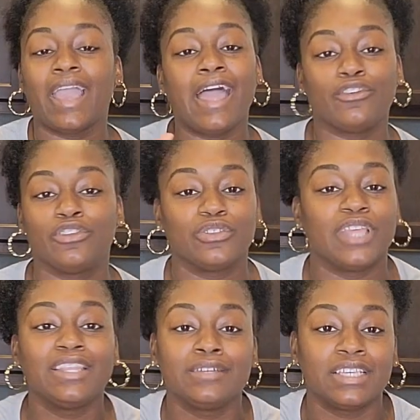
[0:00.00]
I don't know,
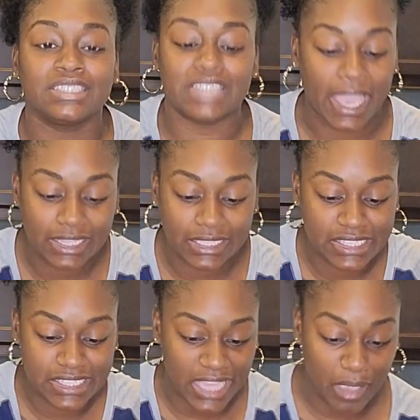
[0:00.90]
they look exactly
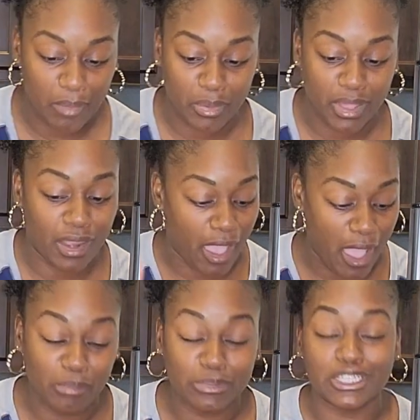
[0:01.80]
the same, but
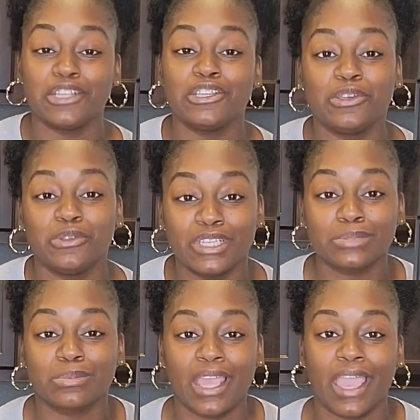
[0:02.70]
I'm telling you,
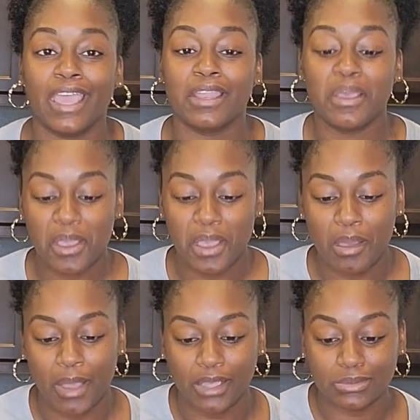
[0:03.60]
this one had
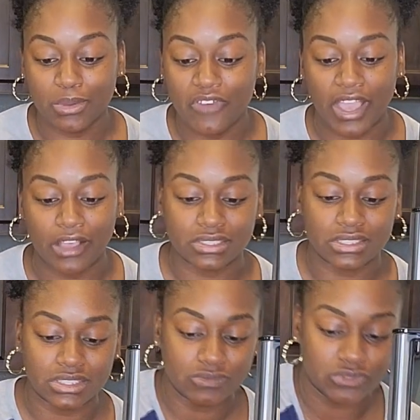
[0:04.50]
about 12
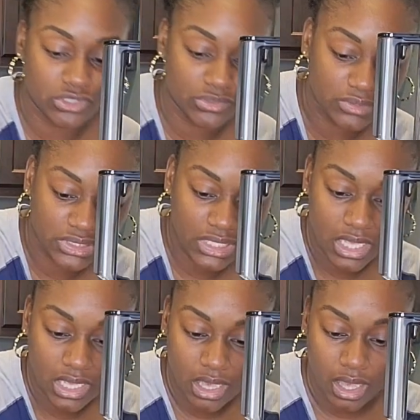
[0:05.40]
ounces of juice,
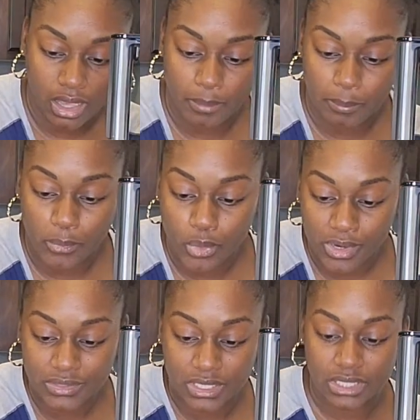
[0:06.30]

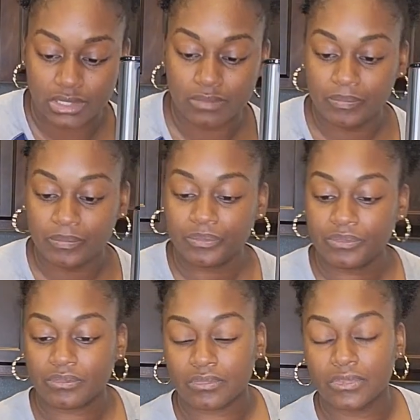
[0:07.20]
more than
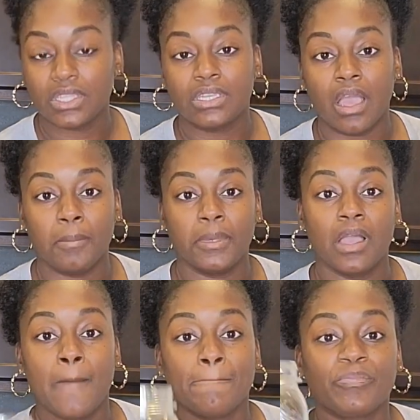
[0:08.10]
the
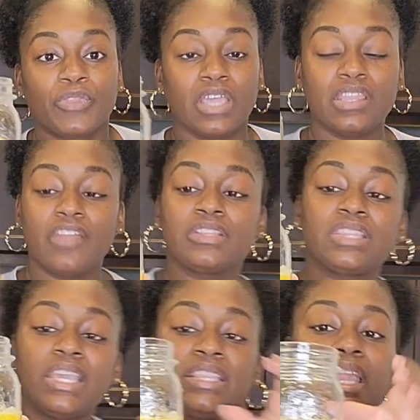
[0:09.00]
Nama. Another
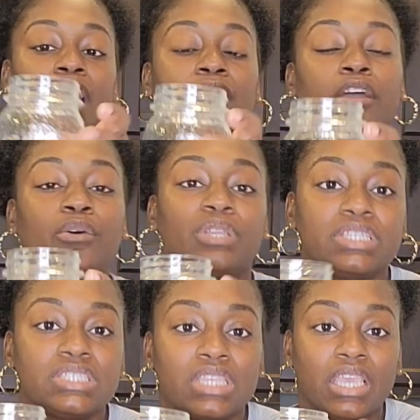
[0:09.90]
thing that I
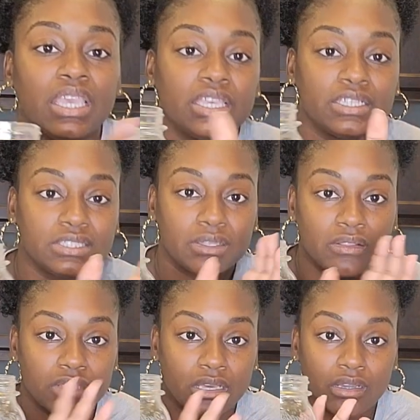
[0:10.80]
noticed is
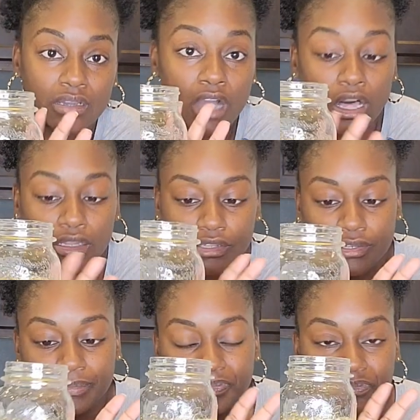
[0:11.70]
the color.